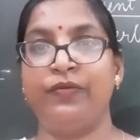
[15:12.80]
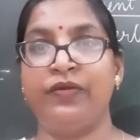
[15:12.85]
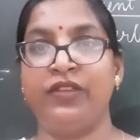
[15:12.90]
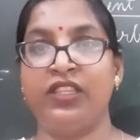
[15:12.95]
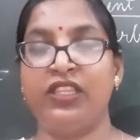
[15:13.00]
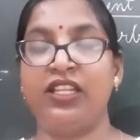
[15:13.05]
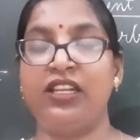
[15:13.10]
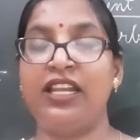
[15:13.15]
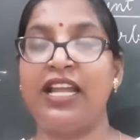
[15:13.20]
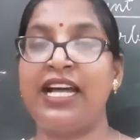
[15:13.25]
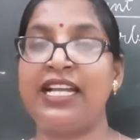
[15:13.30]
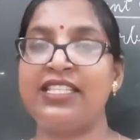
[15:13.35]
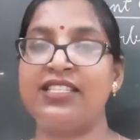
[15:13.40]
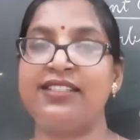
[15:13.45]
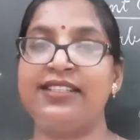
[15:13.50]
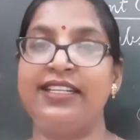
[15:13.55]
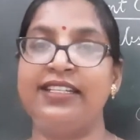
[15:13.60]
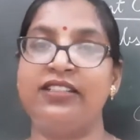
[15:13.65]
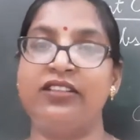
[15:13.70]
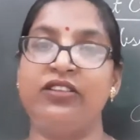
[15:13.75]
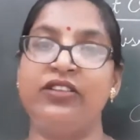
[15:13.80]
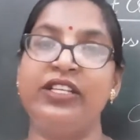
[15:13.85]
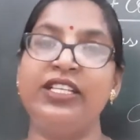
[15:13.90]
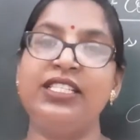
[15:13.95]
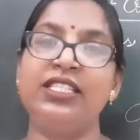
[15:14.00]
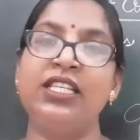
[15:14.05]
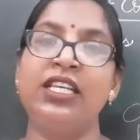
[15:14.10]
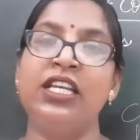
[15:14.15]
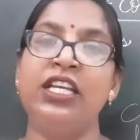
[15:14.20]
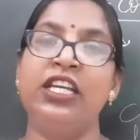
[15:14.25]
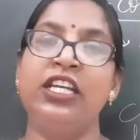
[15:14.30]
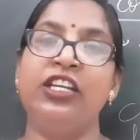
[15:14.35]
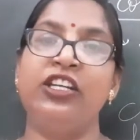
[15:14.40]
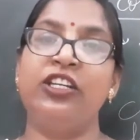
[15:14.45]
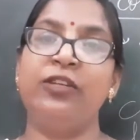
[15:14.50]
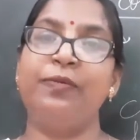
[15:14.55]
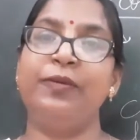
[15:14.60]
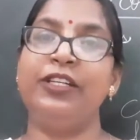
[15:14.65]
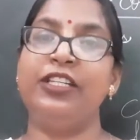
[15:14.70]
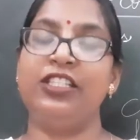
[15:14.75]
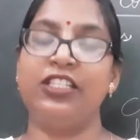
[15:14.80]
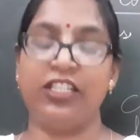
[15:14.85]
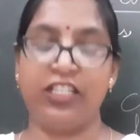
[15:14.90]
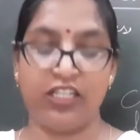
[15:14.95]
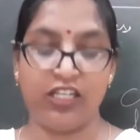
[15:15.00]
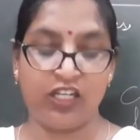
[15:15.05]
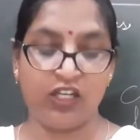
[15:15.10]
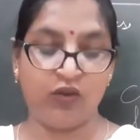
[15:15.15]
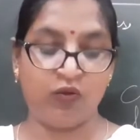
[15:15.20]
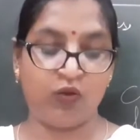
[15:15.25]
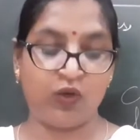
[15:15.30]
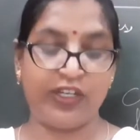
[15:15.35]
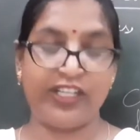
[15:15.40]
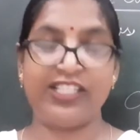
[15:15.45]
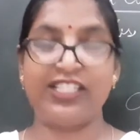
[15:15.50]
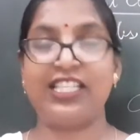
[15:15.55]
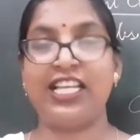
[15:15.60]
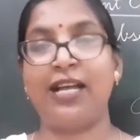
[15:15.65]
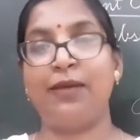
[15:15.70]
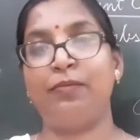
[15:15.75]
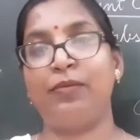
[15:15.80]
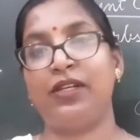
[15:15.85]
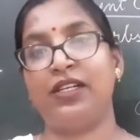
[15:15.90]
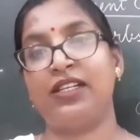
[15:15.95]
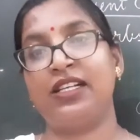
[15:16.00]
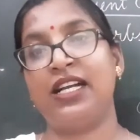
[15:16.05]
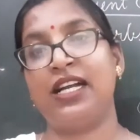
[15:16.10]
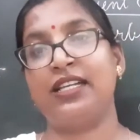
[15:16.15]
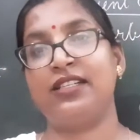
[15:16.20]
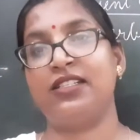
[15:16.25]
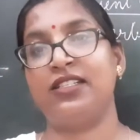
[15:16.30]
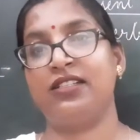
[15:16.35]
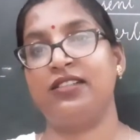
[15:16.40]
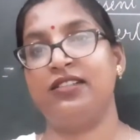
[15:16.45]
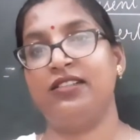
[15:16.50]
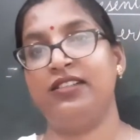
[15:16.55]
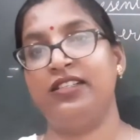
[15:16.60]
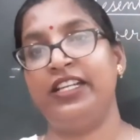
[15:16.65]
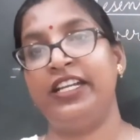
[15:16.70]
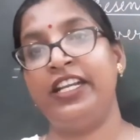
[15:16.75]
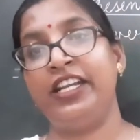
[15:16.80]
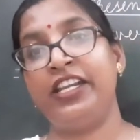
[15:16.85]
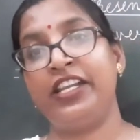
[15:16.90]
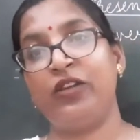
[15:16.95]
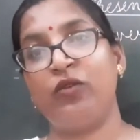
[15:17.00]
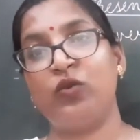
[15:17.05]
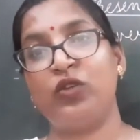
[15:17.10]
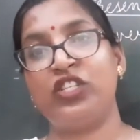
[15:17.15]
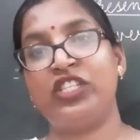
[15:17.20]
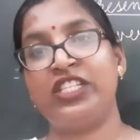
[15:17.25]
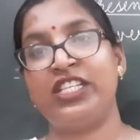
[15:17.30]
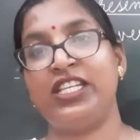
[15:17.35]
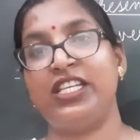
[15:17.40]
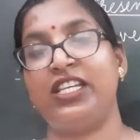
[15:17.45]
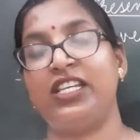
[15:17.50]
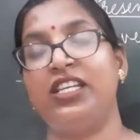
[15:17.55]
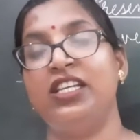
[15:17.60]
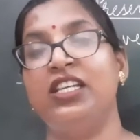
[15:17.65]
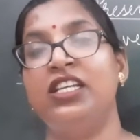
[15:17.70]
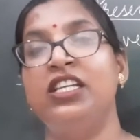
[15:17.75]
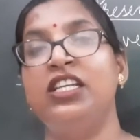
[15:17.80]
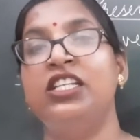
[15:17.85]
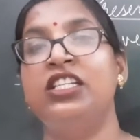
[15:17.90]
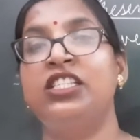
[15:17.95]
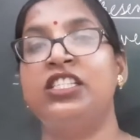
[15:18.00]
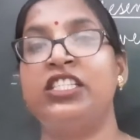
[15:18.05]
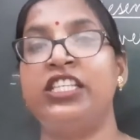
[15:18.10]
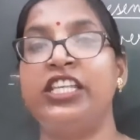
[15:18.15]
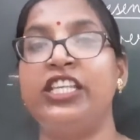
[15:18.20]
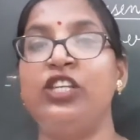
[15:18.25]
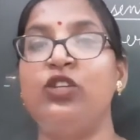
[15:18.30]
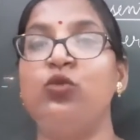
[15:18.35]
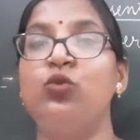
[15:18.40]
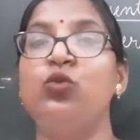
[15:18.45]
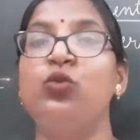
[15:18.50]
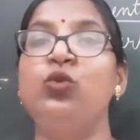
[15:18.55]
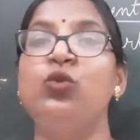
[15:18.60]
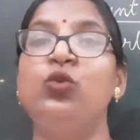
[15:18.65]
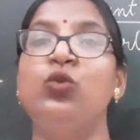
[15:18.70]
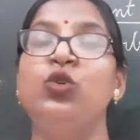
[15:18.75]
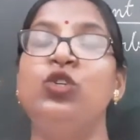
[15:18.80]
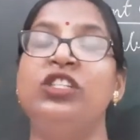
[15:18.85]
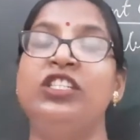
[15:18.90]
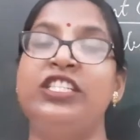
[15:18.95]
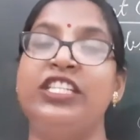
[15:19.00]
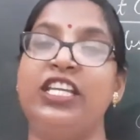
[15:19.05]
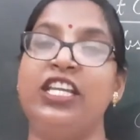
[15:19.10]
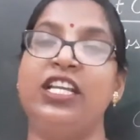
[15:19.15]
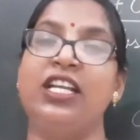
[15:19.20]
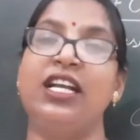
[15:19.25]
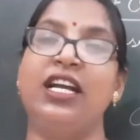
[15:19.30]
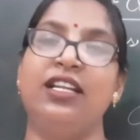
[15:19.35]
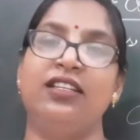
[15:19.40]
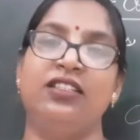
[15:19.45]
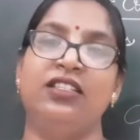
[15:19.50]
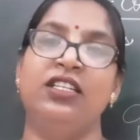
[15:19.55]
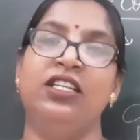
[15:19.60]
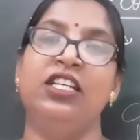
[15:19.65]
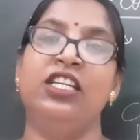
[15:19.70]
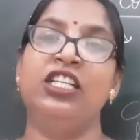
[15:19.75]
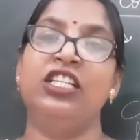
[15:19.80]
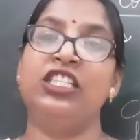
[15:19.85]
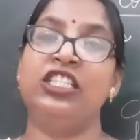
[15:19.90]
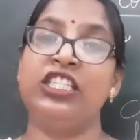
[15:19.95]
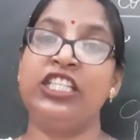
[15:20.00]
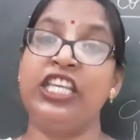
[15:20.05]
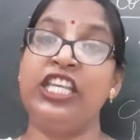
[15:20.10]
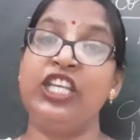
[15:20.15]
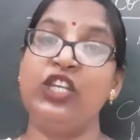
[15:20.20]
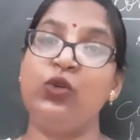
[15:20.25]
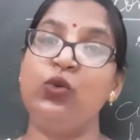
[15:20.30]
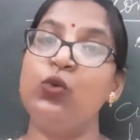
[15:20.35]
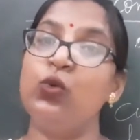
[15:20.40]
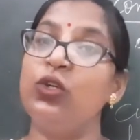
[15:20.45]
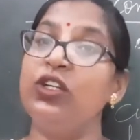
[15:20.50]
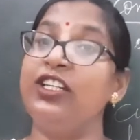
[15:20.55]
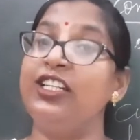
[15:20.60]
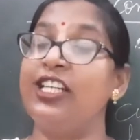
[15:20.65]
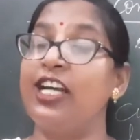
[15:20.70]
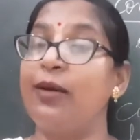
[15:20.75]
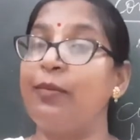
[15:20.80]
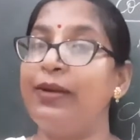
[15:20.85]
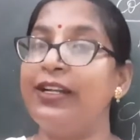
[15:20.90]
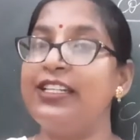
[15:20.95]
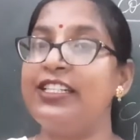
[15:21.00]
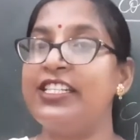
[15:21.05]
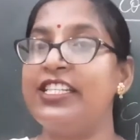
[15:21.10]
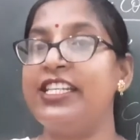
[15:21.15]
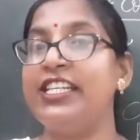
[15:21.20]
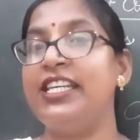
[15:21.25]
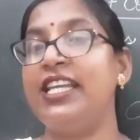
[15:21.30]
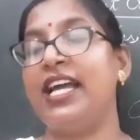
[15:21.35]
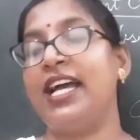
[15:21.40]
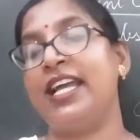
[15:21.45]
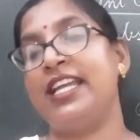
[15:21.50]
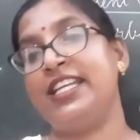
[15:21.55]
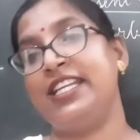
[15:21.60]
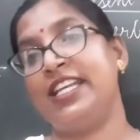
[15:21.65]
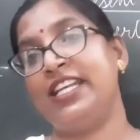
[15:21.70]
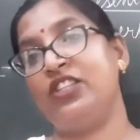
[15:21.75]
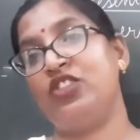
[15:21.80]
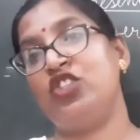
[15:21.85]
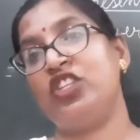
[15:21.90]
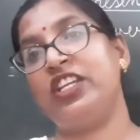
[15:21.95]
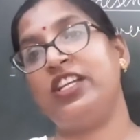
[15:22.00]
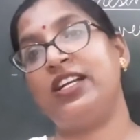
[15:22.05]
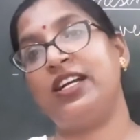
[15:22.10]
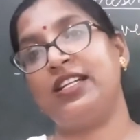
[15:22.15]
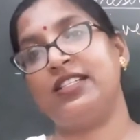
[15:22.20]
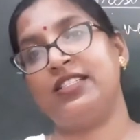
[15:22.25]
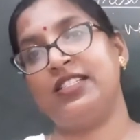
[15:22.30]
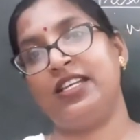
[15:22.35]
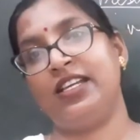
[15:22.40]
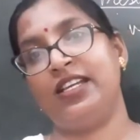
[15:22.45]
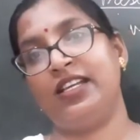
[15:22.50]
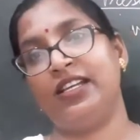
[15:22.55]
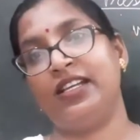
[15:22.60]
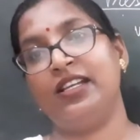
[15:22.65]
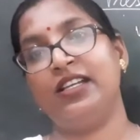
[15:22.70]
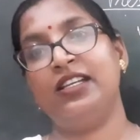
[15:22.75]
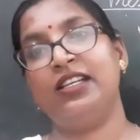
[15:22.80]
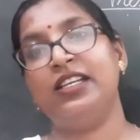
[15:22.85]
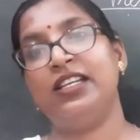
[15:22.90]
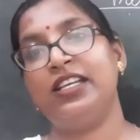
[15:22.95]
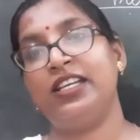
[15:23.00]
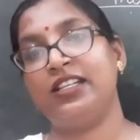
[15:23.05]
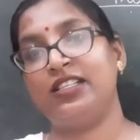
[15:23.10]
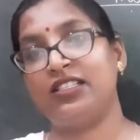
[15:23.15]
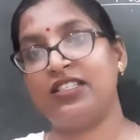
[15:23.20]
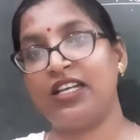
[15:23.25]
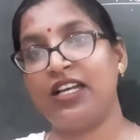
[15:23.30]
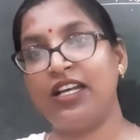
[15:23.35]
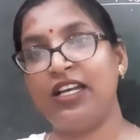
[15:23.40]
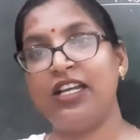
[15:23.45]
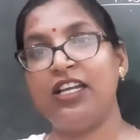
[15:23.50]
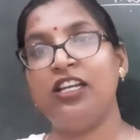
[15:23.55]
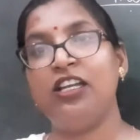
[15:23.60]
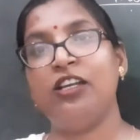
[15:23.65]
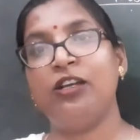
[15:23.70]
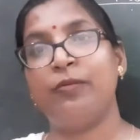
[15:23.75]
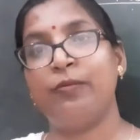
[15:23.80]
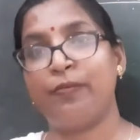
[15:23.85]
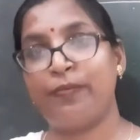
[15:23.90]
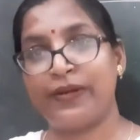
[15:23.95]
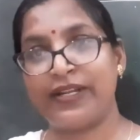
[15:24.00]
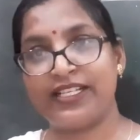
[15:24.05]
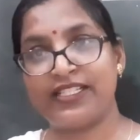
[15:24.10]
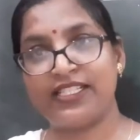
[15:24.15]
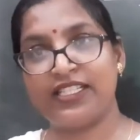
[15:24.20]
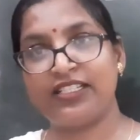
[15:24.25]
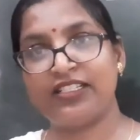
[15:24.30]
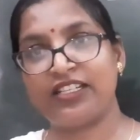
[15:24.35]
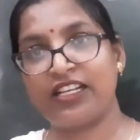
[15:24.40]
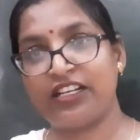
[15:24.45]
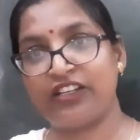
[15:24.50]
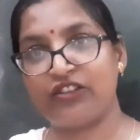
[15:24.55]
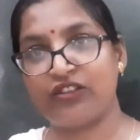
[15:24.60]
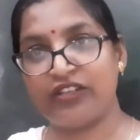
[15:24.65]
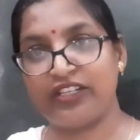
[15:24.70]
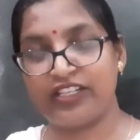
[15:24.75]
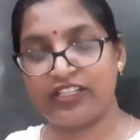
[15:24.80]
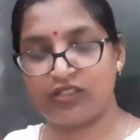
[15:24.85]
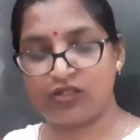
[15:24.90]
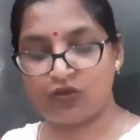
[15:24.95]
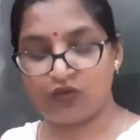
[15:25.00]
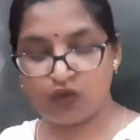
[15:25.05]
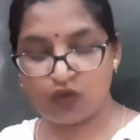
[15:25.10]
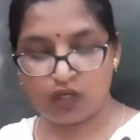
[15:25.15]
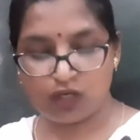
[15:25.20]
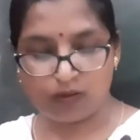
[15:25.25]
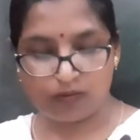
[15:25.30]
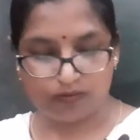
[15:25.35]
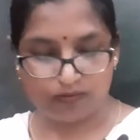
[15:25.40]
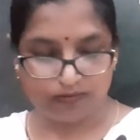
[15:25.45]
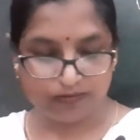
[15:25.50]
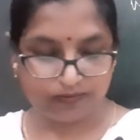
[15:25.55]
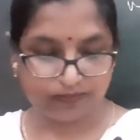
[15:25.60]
The last letter is repeated. For example, cut ending with T, C-U-T, cut. C-U-T-T-I-N-G, cutting is the present continuous form.